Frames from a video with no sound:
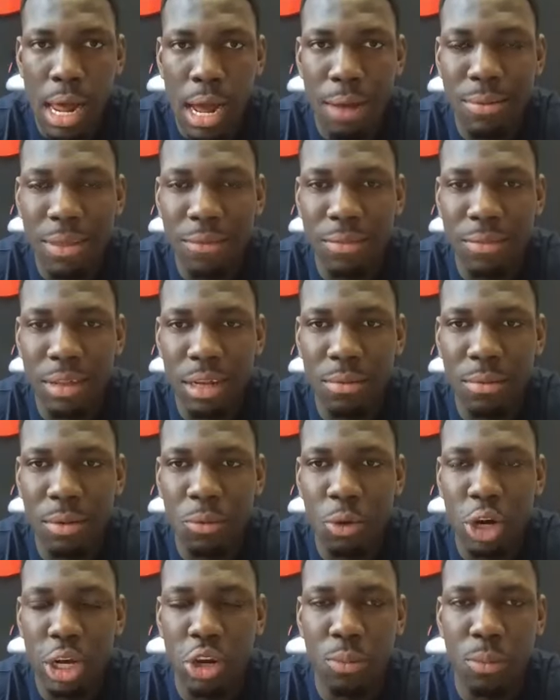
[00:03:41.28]
I've definitely been
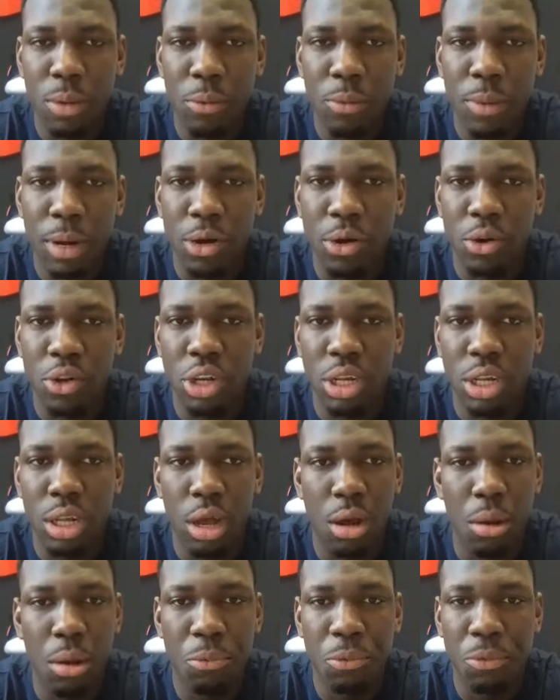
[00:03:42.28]
working on my coaches,
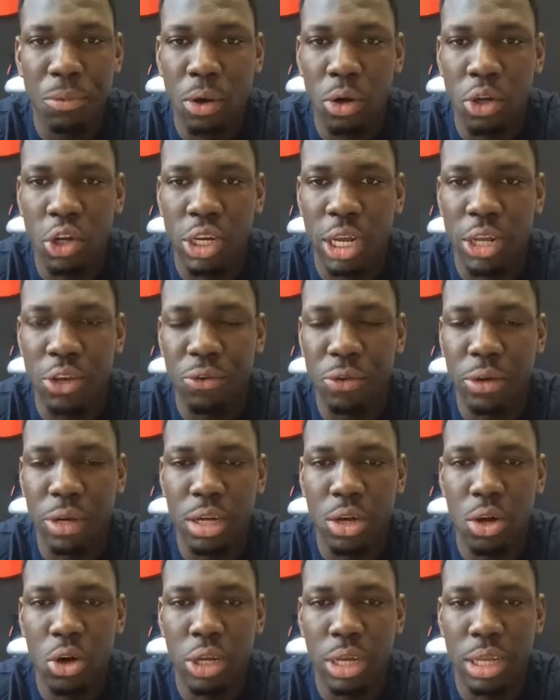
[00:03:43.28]
Coach Gentry,
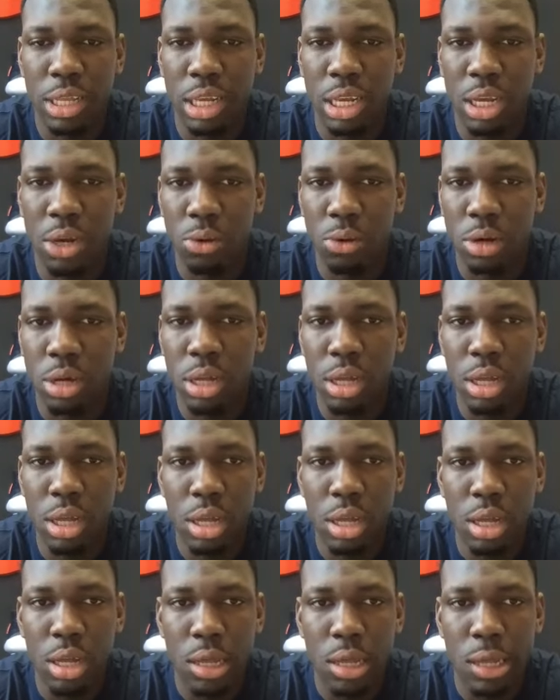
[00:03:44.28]
Coach Antigua.
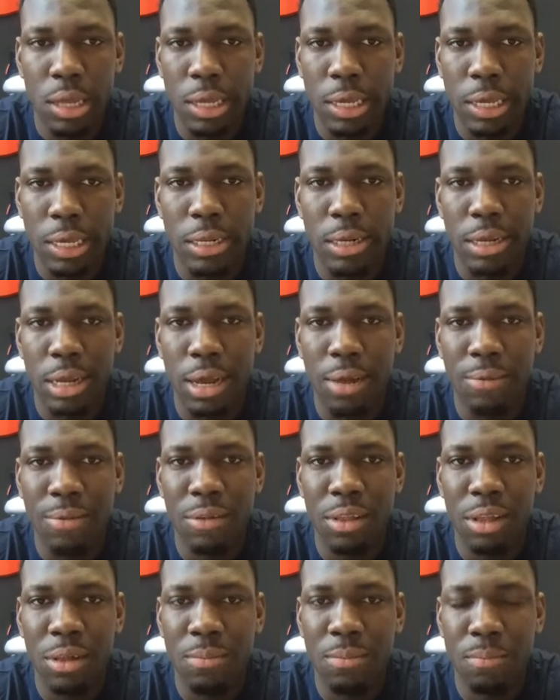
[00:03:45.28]
And yeah,
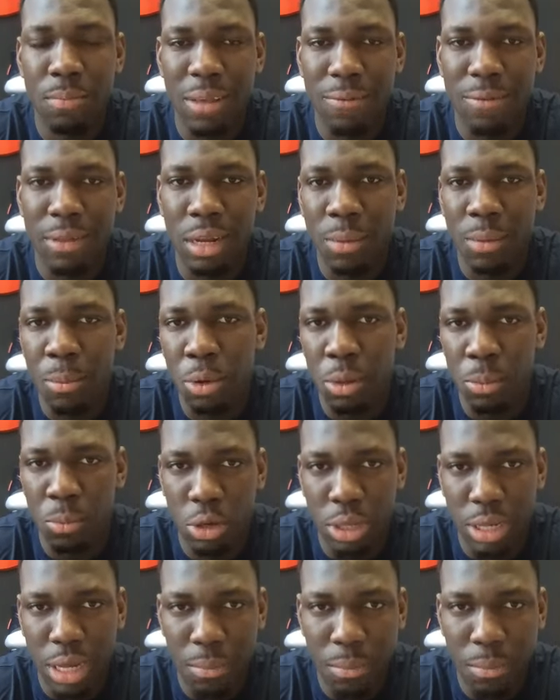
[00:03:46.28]
definitely been putting more
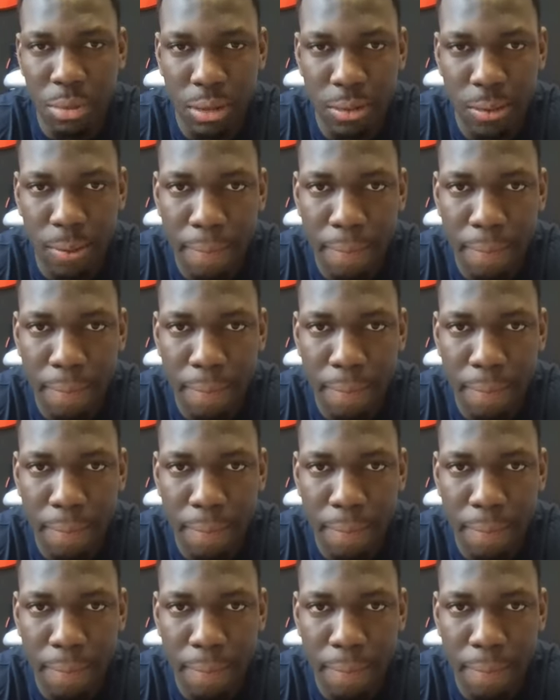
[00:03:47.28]
time in it.